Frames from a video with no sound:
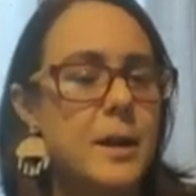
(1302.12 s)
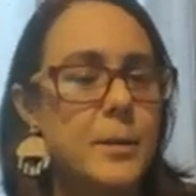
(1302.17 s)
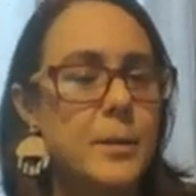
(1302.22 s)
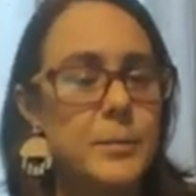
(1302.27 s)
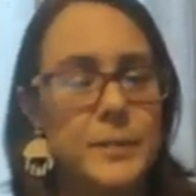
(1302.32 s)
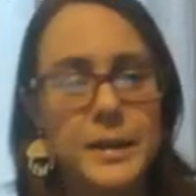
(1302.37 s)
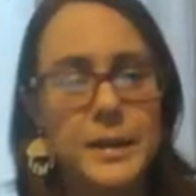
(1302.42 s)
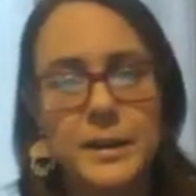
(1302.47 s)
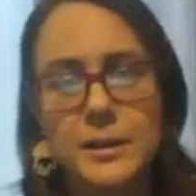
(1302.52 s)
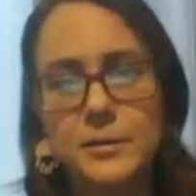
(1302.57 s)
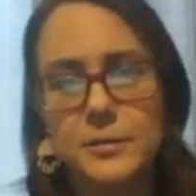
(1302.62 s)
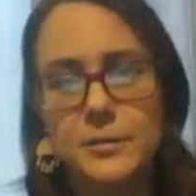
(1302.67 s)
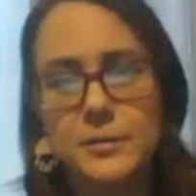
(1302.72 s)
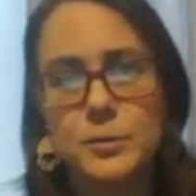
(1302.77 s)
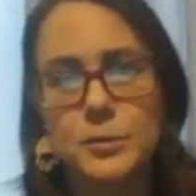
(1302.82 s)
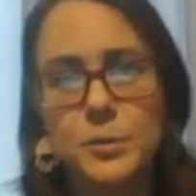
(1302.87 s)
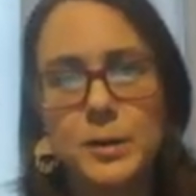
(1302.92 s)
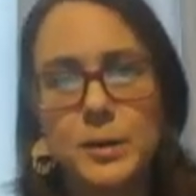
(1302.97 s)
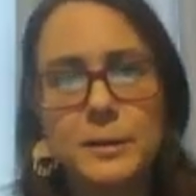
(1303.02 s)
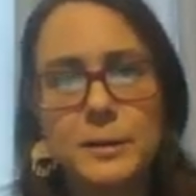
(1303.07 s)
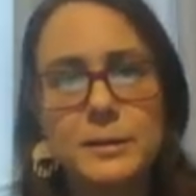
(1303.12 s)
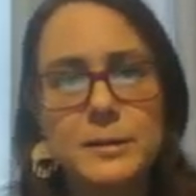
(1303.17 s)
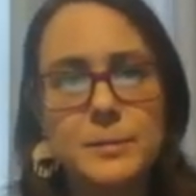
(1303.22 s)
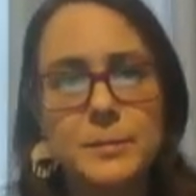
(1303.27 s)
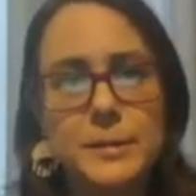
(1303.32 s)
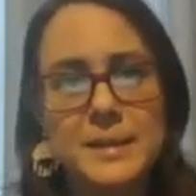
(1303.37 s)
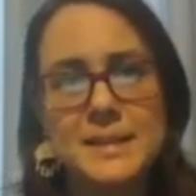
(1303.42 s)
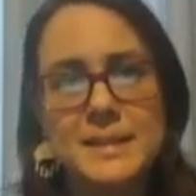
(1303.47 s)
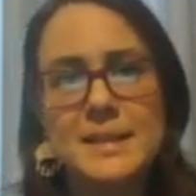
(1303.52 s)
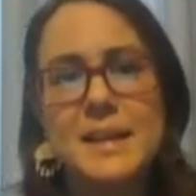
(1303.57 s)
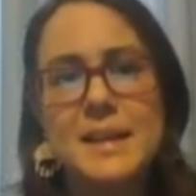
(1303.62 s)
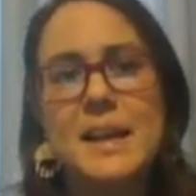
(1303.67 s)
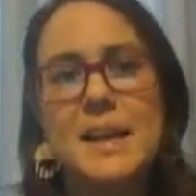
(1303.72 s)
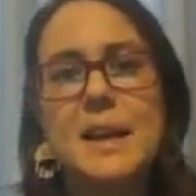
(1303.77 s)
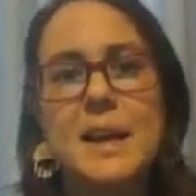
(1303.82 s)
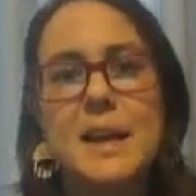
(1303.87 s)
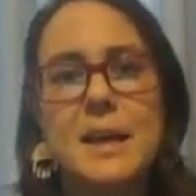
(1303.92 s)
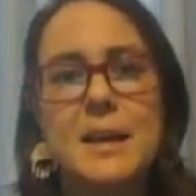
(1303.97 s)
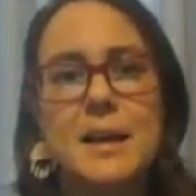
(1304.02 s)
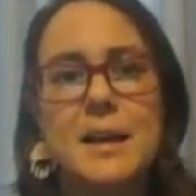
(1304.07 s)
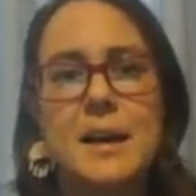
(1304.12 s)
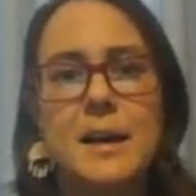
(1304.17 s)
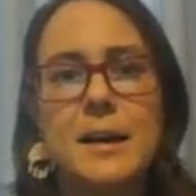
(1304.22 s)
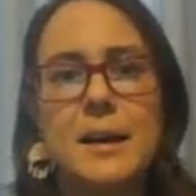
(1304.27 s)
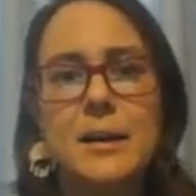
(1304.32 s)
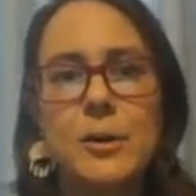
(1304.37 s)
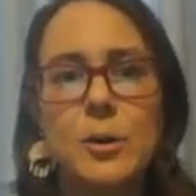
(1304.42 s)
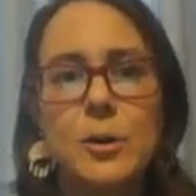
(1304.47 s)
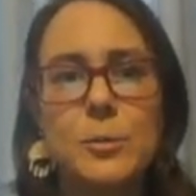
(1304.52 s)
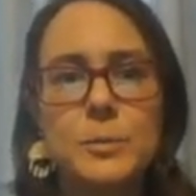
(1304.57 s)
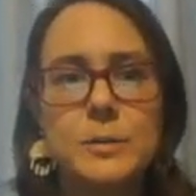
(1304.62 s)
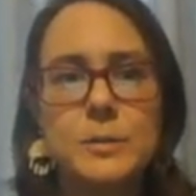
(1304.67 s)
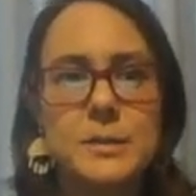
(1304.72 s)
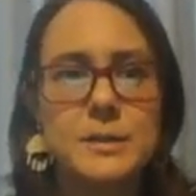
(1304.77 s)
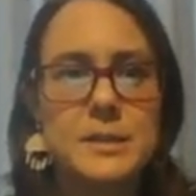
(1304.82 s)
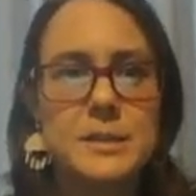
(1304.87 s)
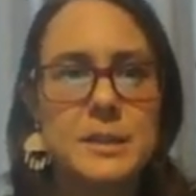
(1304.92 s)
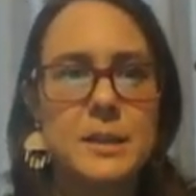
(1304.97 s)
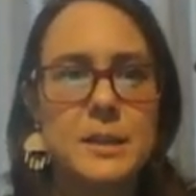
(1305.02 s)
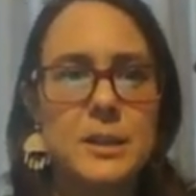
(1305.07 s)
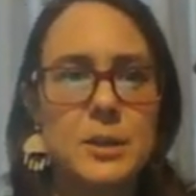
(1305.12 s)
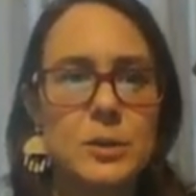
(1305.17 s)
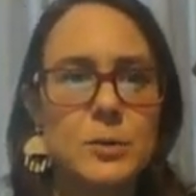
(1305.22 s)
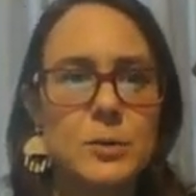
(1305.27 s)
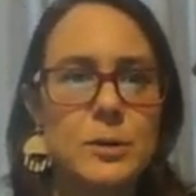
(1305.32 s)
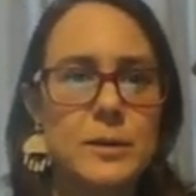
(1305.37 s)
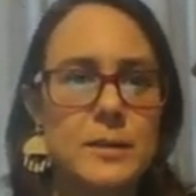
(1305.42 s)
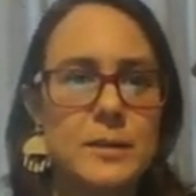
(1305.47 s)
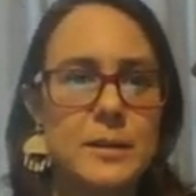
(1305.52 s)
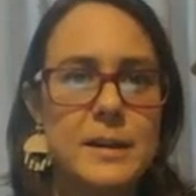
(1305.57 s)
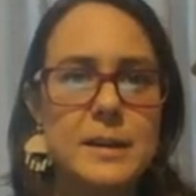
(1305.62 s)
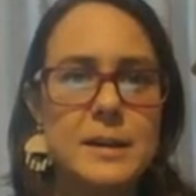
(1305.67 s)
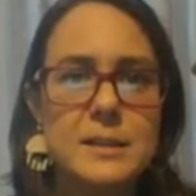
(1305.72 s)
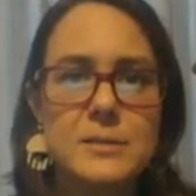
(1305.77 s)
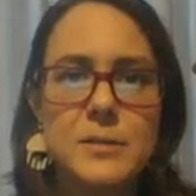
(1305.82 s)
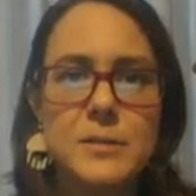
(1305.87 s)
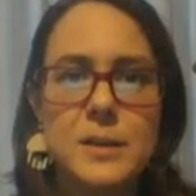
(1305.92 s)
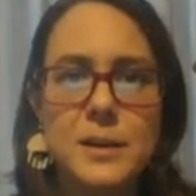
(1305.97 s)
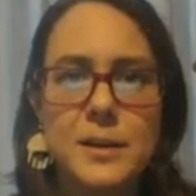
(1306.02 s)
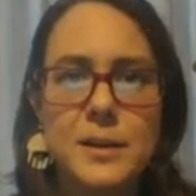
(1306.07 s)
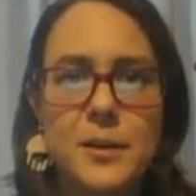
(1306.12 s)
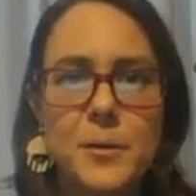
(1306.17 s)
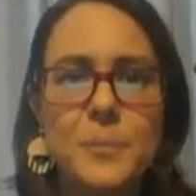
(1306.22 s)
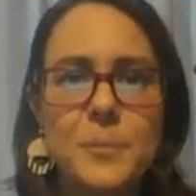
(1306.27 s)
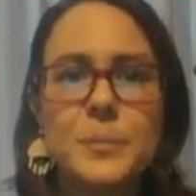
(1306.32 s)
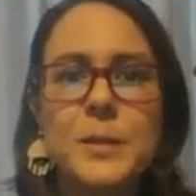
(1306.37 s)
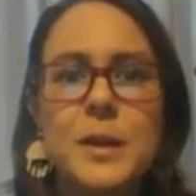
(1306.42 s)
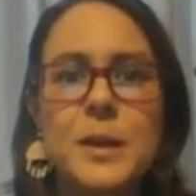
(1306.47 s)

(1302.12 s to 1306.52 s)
Thank you for joining me today, and I hope to see you in the next video